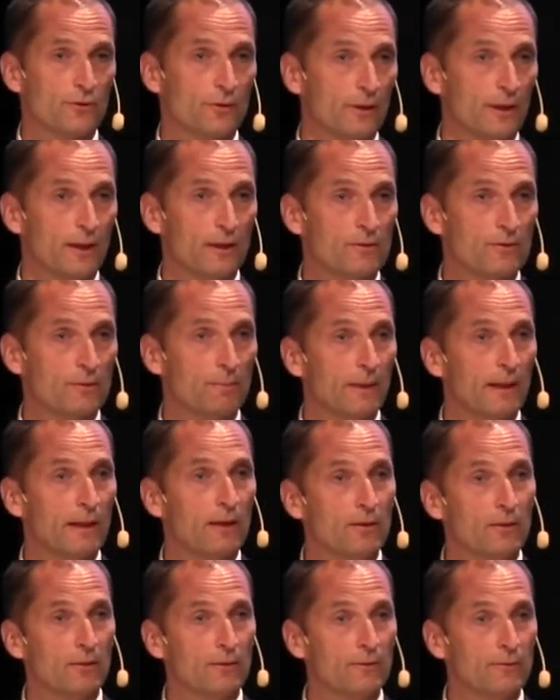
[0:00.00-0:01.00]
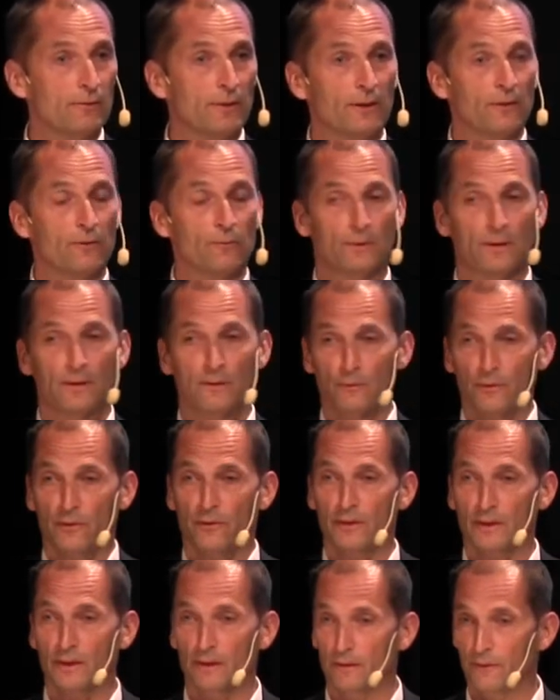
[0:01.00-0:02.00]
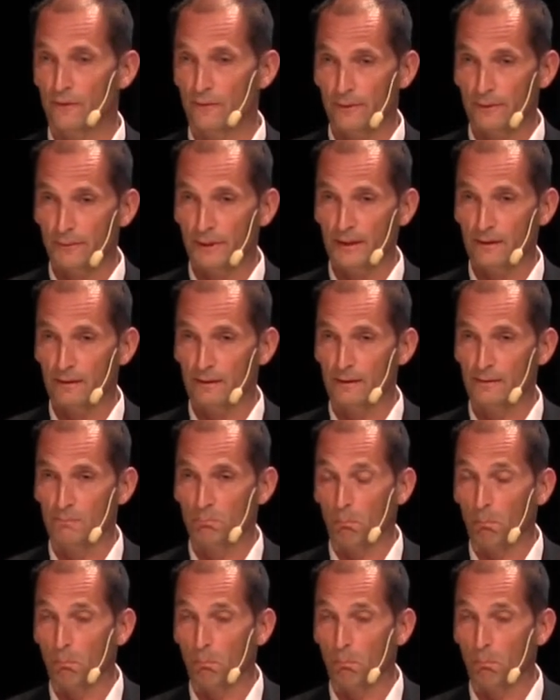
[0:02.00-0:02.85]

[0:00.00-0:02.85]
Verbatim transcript: can actually make contracts with the recyclers directly.